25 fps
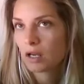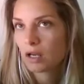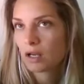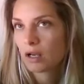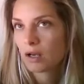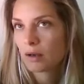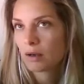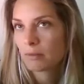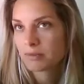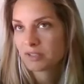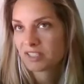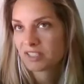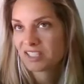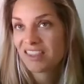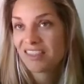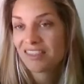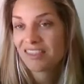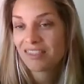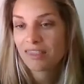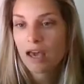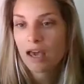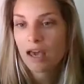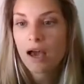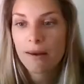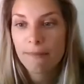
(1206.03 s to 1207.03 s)
up to
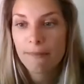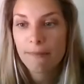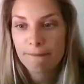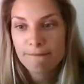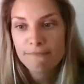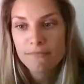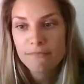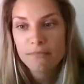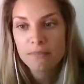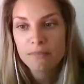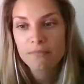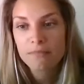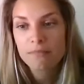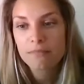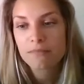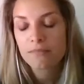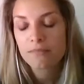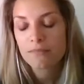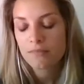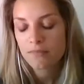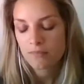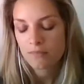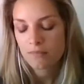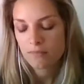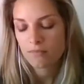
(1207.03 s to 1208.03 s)
them
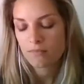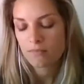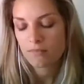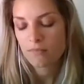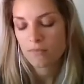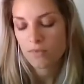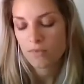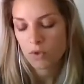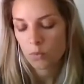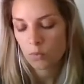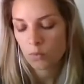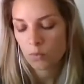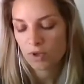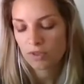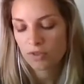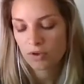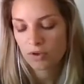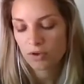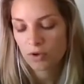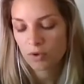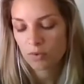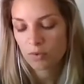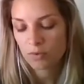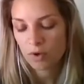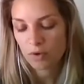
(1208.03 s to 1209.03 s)
with the
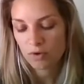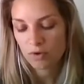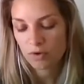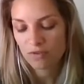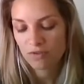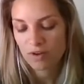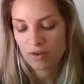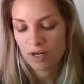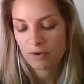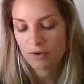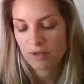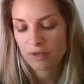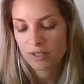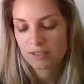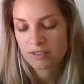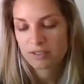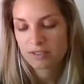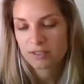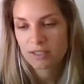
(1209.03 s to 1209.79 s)
coronavirus?